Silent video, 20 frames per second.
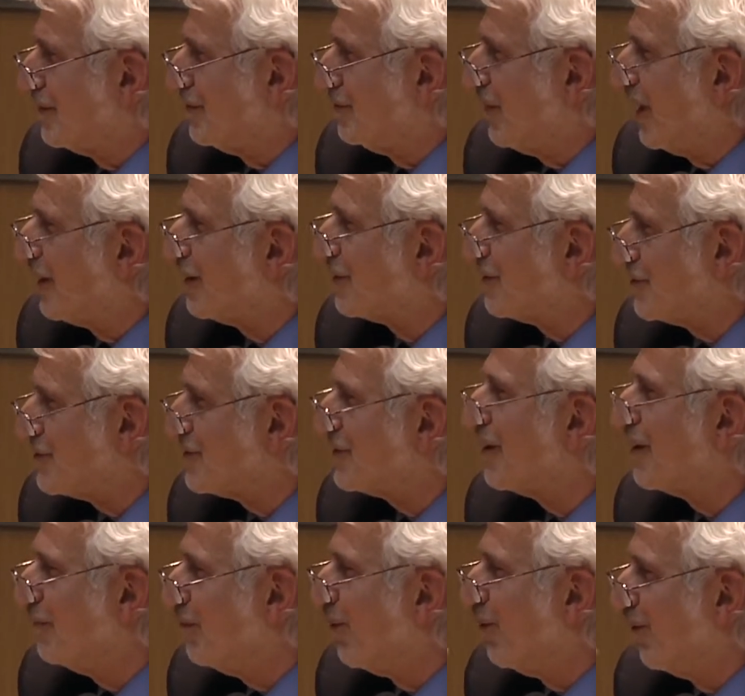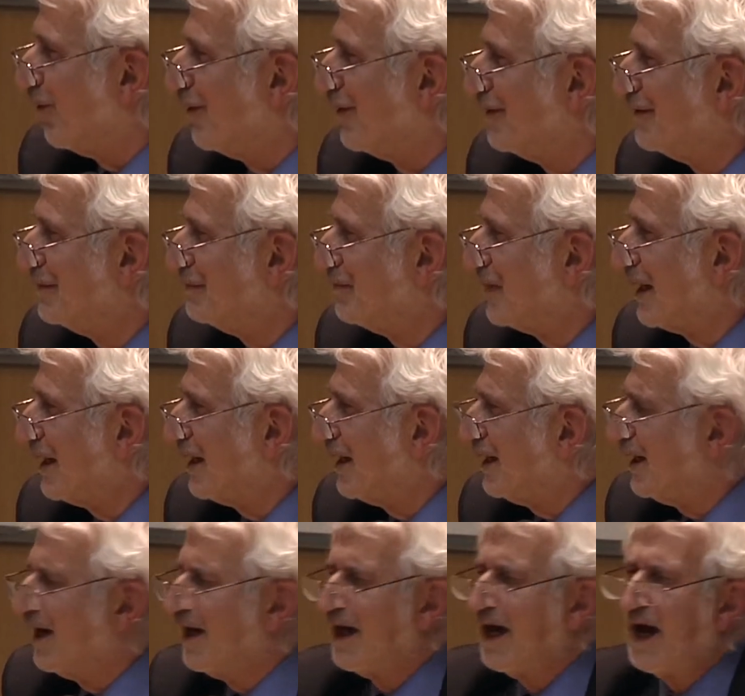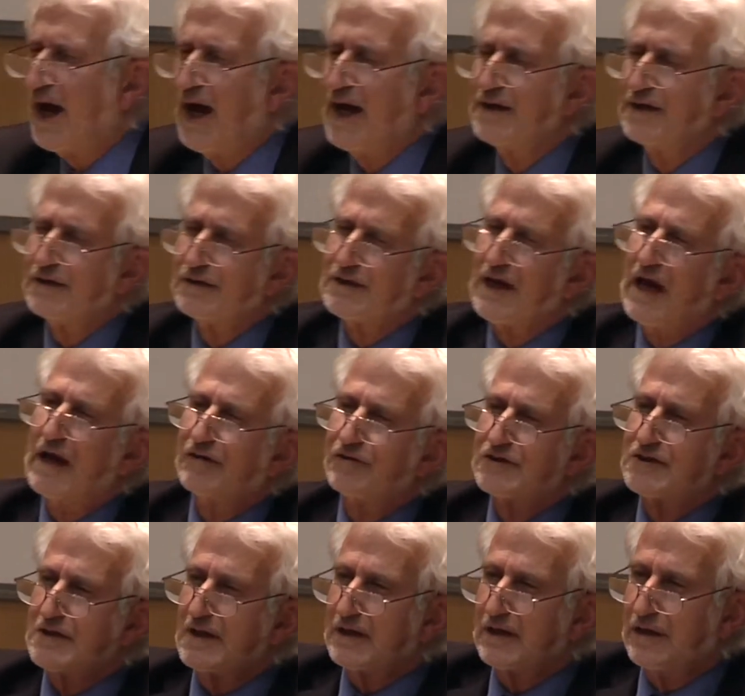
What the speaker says: my crystal ball. And it has